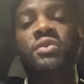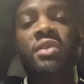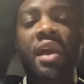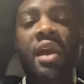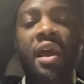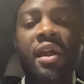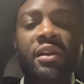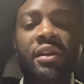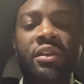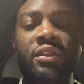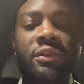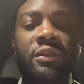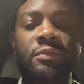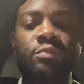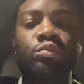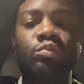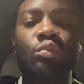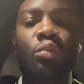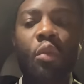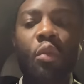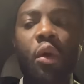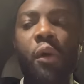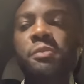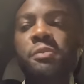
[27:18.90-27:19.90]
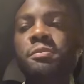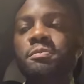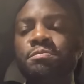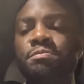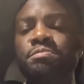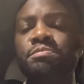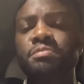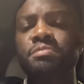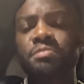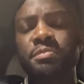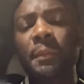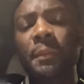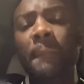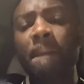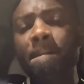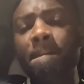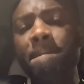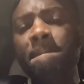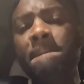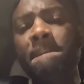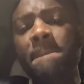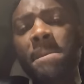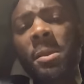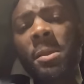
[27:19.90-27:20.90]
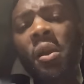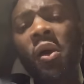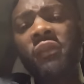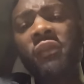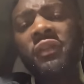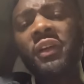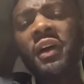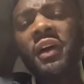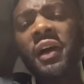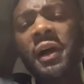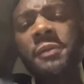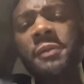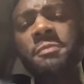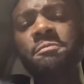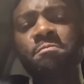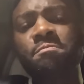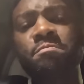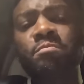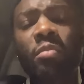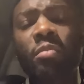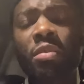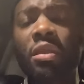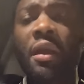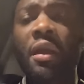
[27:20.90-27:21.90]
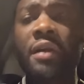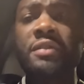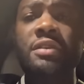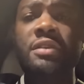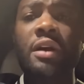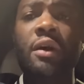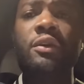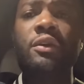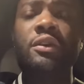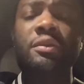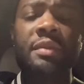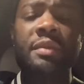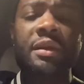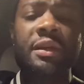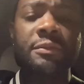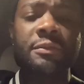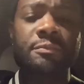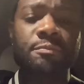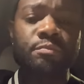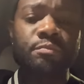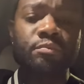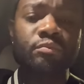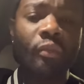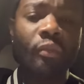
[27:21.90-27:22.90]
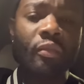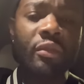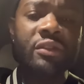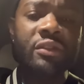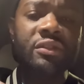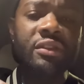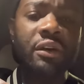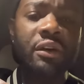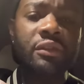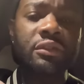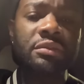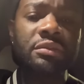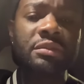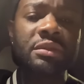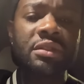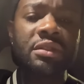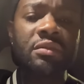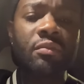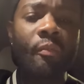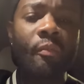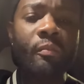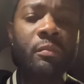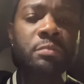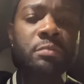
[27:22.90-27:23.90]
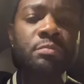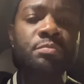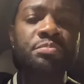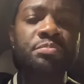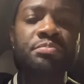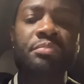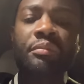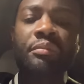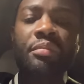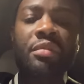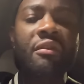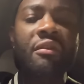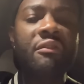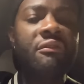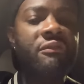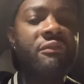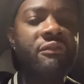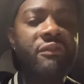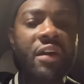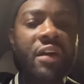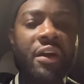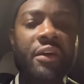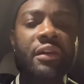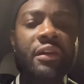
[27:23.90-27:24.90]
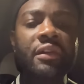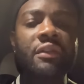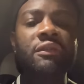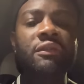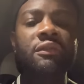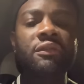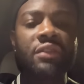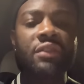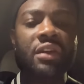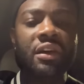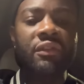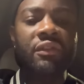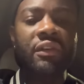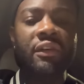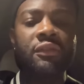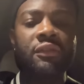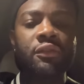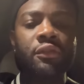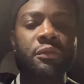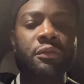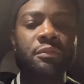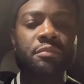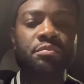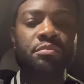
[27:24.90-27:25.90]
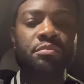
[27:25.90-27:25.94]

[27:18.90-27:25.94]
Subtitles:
like that, you know? But overall, it's a good meal. It's a good meal. Very flavorful.